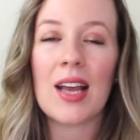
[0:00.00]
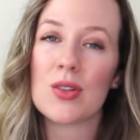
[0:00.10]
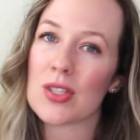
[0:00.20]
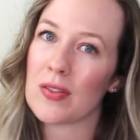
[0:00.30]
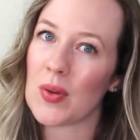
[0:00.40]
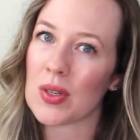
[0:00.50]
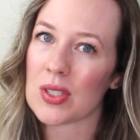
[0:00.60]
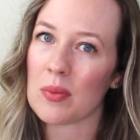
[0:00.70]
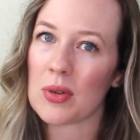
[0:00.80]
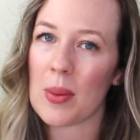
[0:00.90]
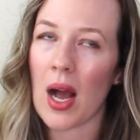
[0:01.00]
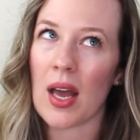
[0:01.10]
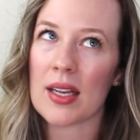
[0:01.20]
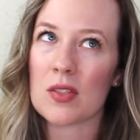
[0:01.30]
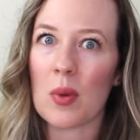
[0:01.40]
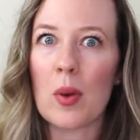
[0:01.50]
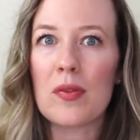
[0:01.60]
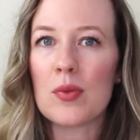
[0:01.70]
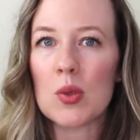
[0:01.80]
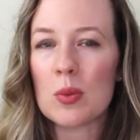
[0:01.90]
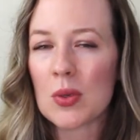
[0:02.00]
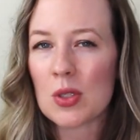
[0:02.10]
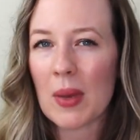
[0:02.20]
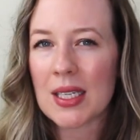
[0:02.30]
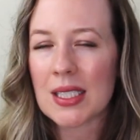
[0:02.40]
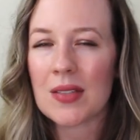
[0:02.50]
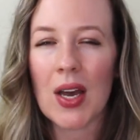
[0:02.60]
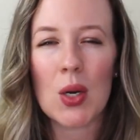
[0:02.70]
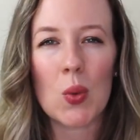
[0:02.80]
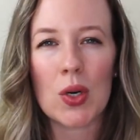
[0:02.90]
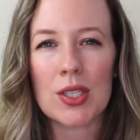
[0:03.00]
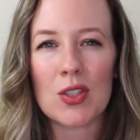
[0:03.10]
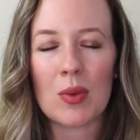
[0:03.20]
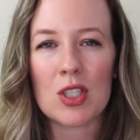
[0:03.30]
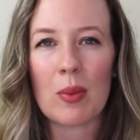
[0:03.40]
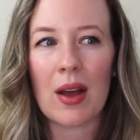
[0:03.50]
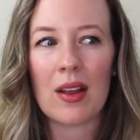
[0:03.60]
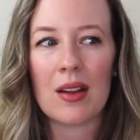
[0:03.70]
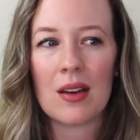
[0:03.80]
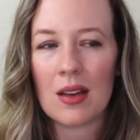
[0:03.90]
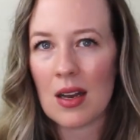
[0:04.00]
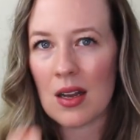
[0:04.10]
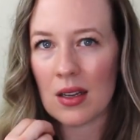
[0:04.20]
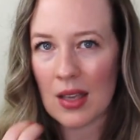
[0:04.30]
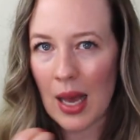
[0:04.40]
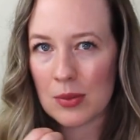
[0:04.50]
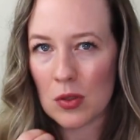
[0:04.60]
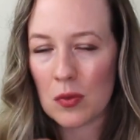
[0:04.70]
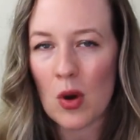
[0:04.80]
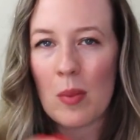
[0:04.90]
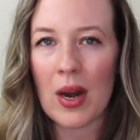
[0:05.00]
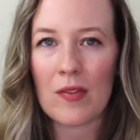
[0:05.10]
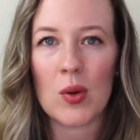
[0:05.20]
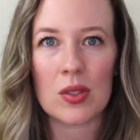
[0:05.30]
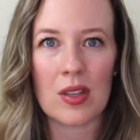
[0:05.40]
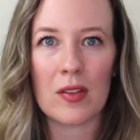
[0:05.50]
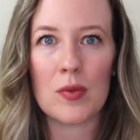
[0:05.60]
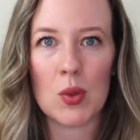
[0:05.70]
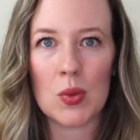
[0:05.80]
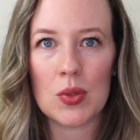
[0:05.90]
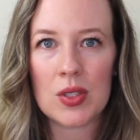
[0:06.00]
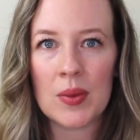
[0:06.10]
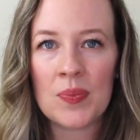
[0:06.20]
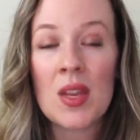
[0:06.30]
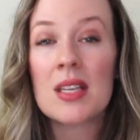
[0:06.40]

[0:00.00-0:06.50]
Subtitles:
I usually focus on prebiotics from a food perspective. I don't worry too much about it in a capsule form, but I focus on the foods.